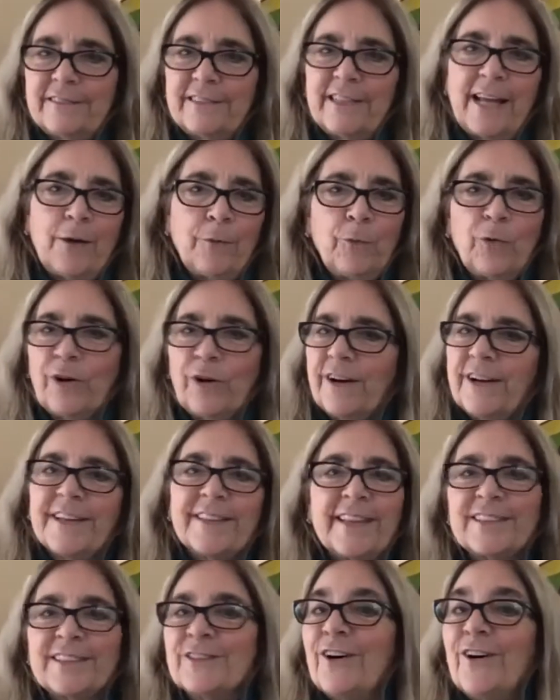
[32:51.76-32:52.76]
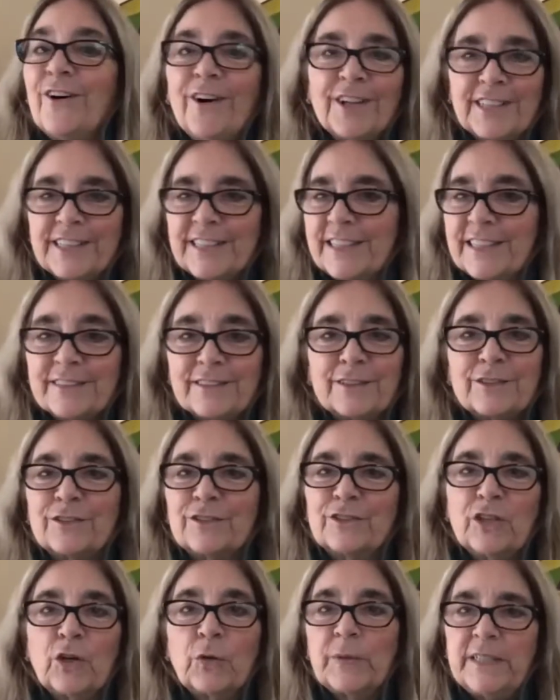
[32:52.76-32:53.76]
And work it. That's all it is. It's
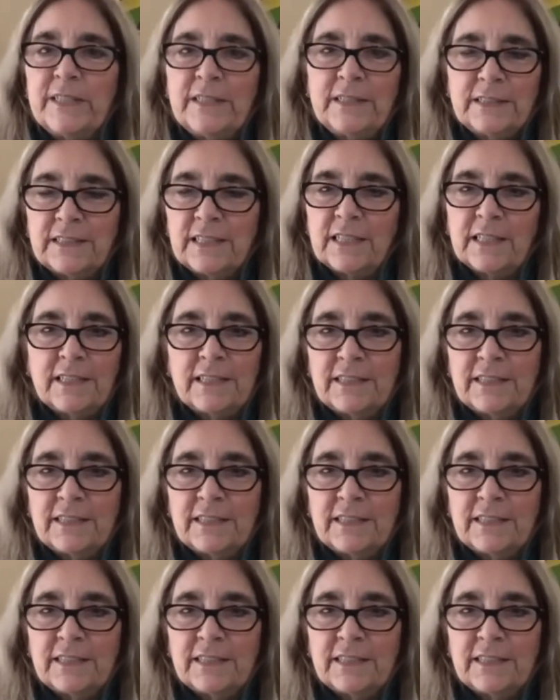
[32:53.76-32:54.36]
so easy.